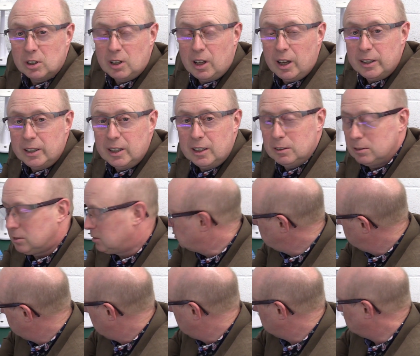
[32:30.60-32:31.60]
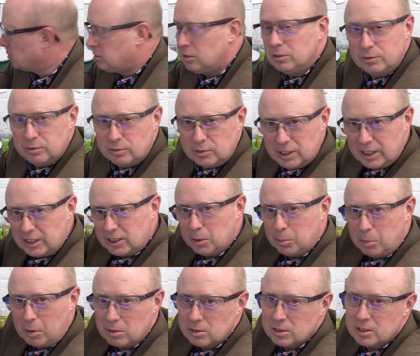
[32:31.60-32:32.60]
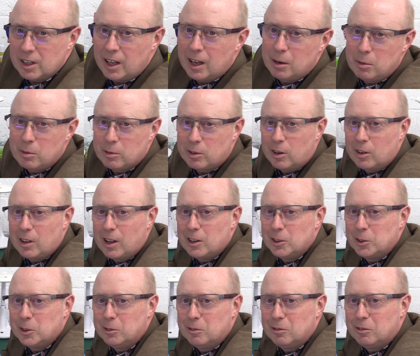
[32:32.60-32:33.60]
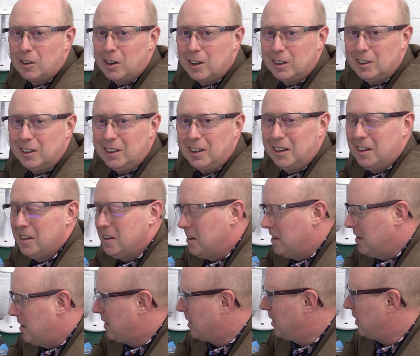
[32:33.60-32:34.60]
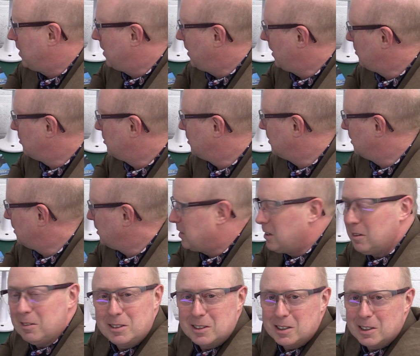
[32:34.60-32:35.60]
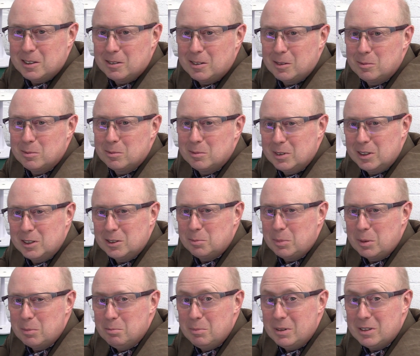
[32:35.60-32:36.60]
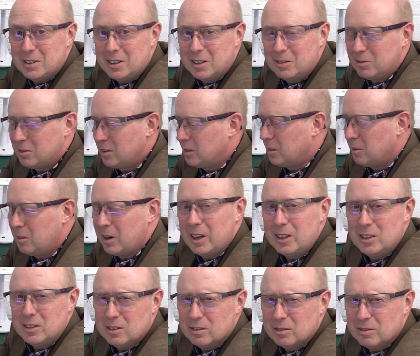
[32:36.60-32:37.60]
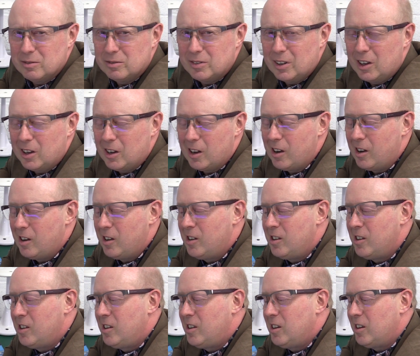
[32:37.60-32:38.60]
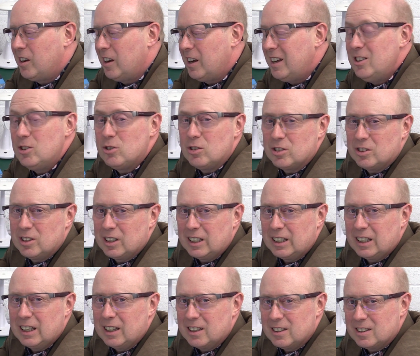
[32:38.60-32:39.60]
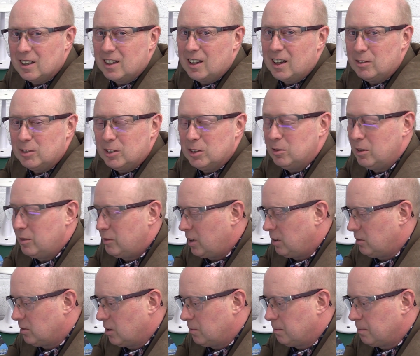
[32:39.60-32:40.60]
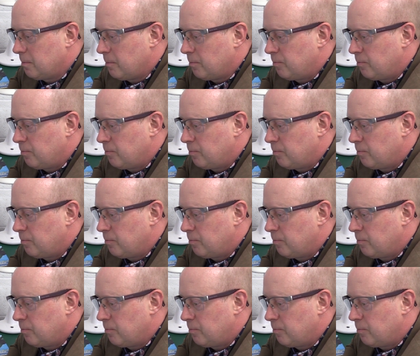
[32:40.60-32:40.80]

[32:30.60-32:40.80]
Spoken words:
Lightning, because we've now sort of ticked a box there and we've got that done finally. After a year or two, and it's been missing from the range of interesting kits that I've done reviews on.